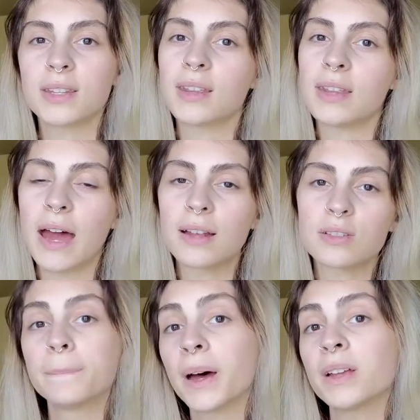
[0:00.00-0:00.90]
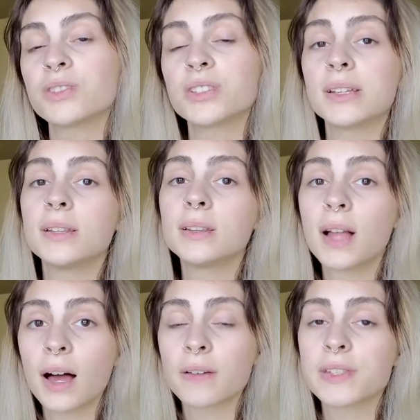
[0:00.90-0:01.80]
than that, but she
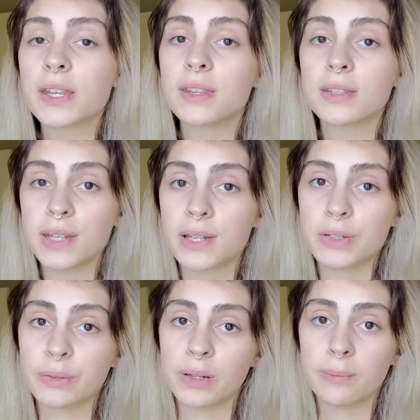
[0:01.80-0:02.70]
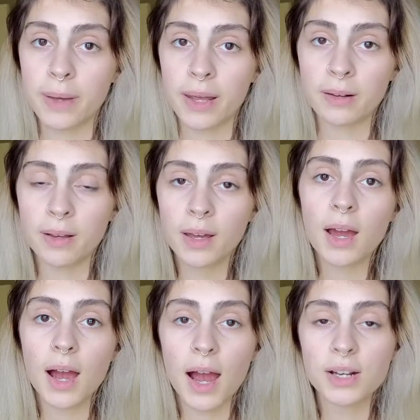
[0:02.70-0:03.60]
loves the sensory bin.
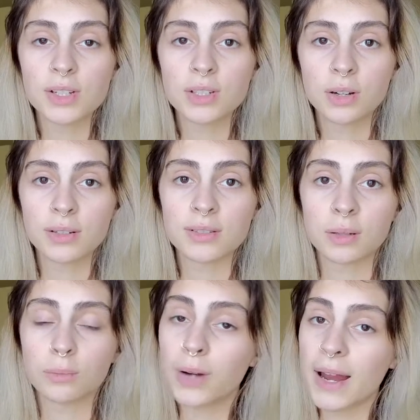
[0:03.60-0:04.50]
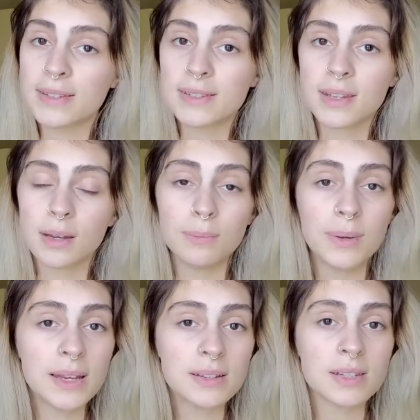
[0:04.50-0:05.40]
I just took some rice and
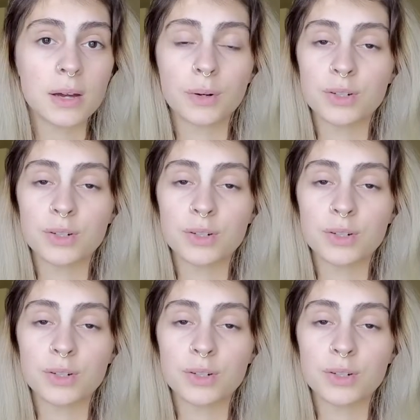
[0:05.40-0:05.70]
beans that were